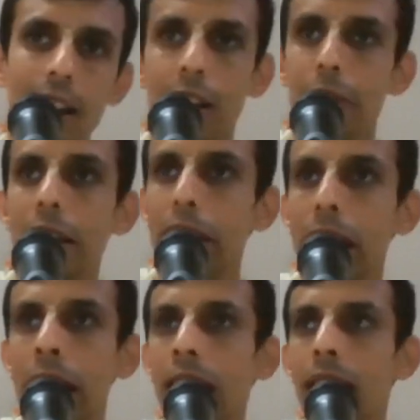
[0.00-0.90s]
Narayana will
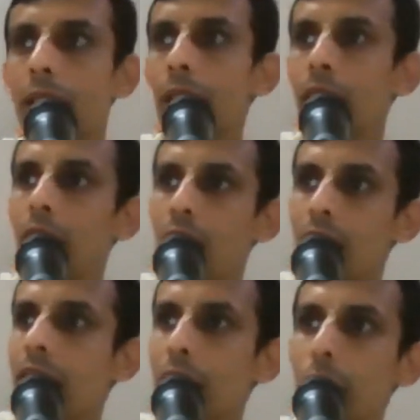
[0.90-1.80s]
kill. When
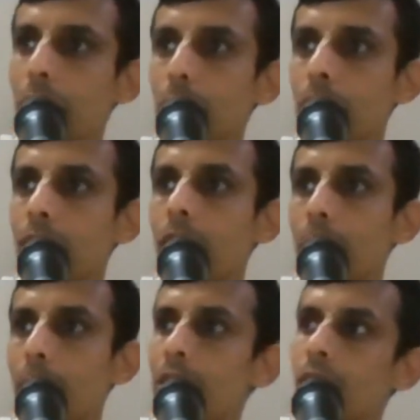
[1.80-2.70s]
Narayana used to
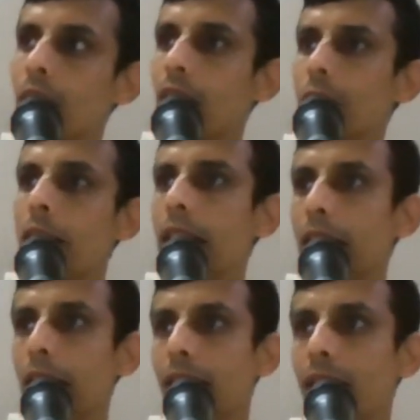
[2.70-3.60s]
tapasya, Nara will
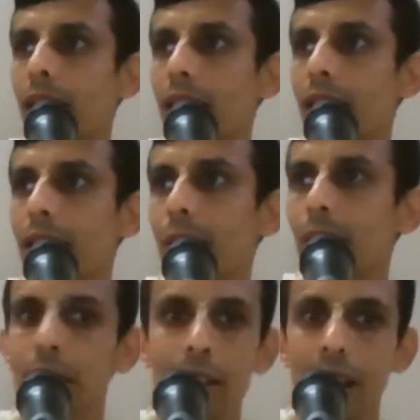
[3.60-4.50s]
kill.
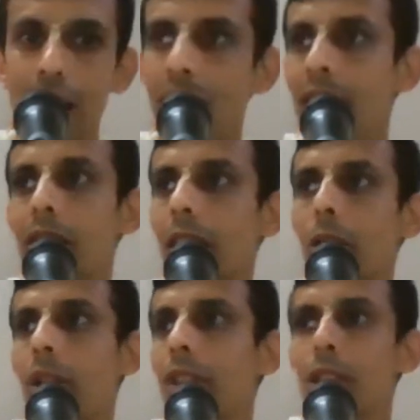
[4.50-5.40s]
So in the last
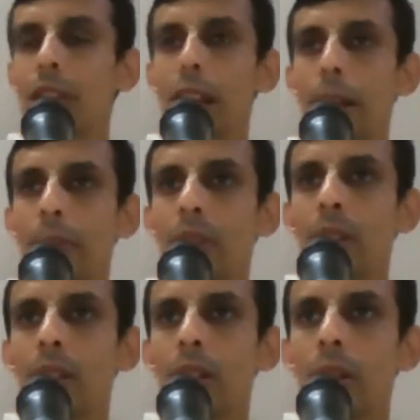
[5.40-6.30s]
kavacha state,
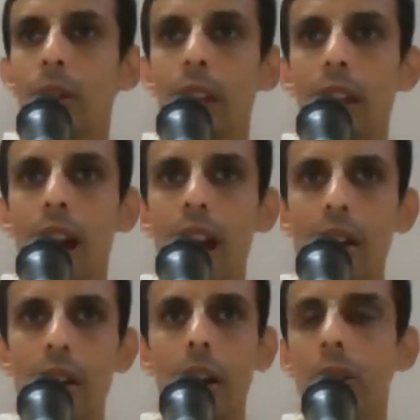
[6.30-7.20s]
okay,
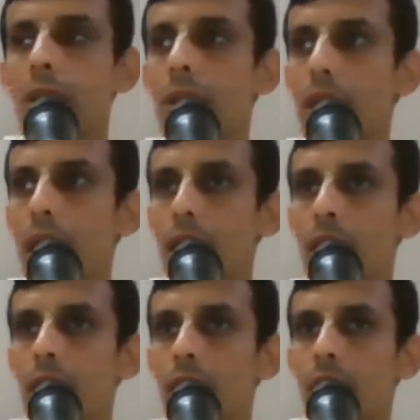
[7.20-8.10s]
last kavacha
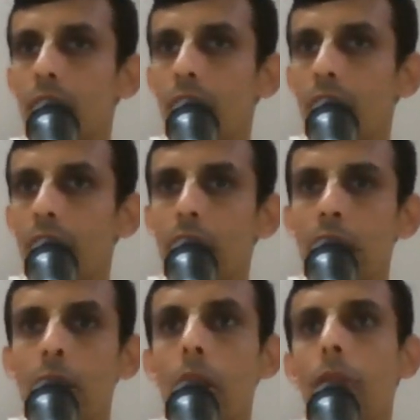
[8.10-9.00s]
state,
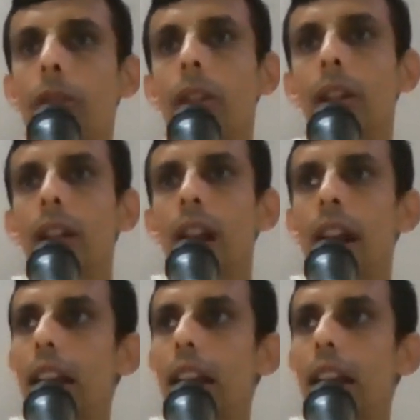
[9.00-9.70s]
and he got fear.